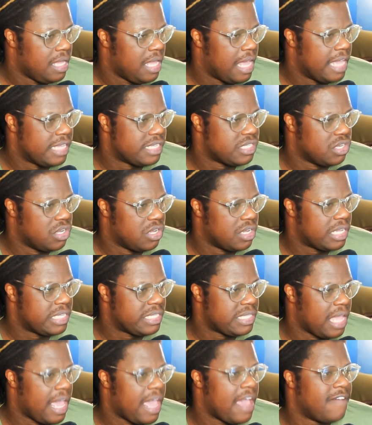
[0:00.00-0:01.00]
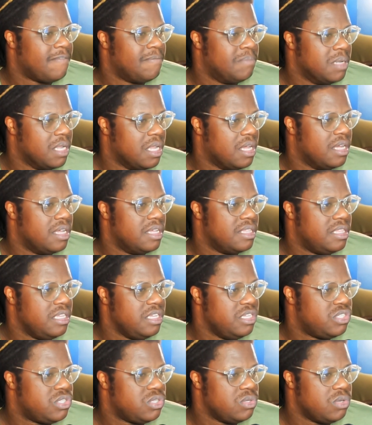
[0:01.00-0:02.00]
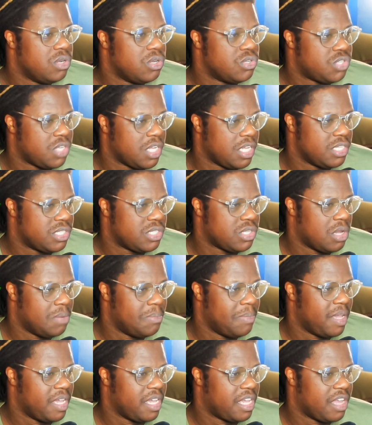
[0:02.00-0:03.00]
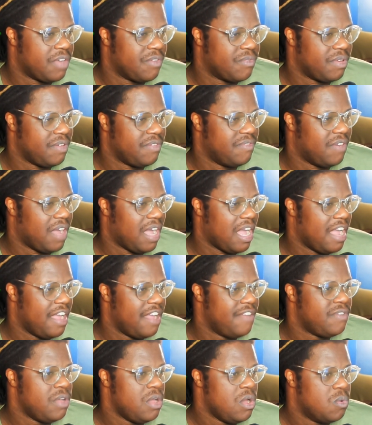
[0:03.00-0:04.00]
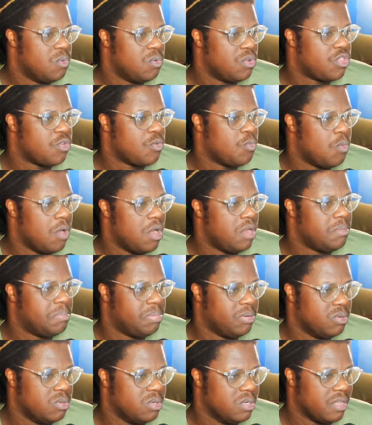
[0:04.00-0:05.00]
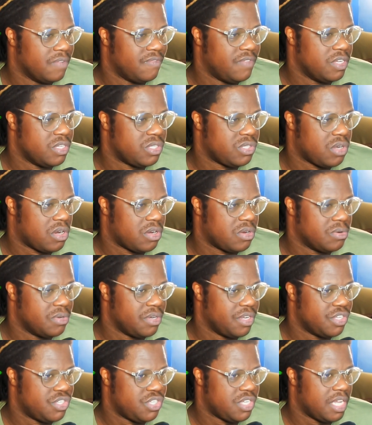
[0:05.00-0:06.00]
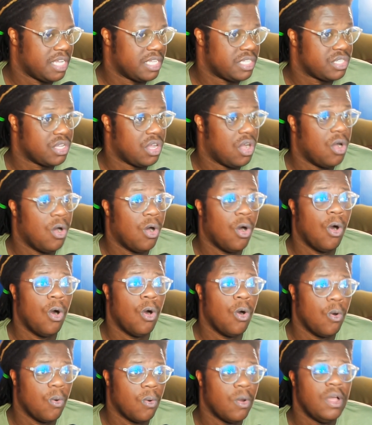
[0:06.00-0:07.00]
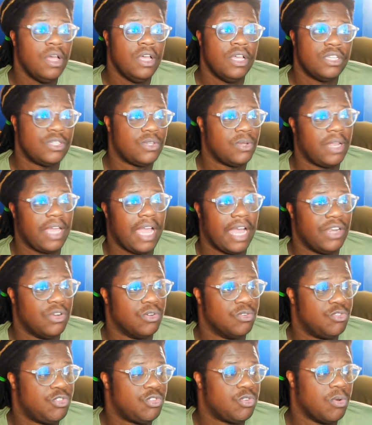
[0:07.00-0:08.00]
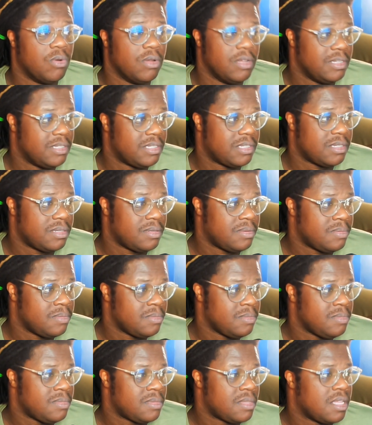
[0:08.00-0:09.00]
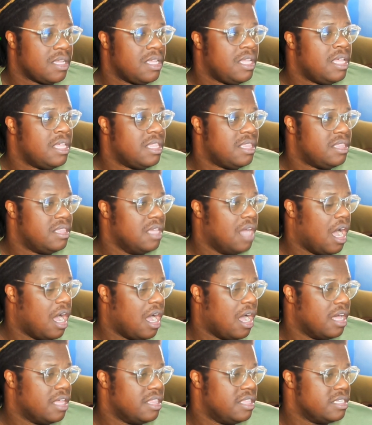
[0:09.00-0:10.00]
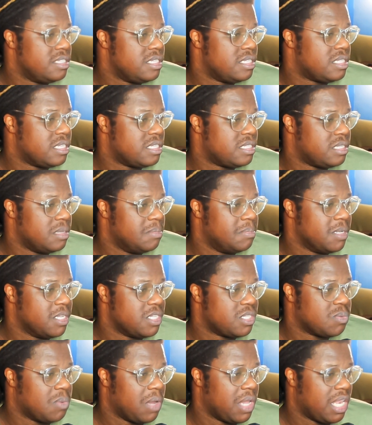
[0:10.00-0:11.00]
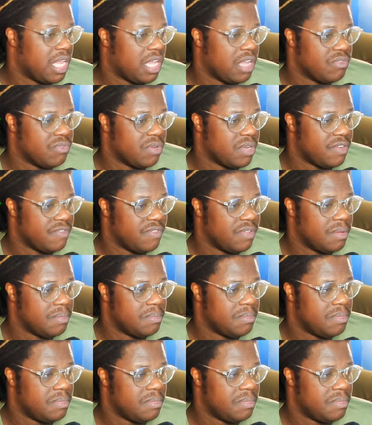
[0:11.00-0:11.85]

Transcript: As long as they have blood, these pseudo chainsaw men can revive with the one pull of their starter on their chest. Oh, so they got no choice. This is the simplest way to get rid of them.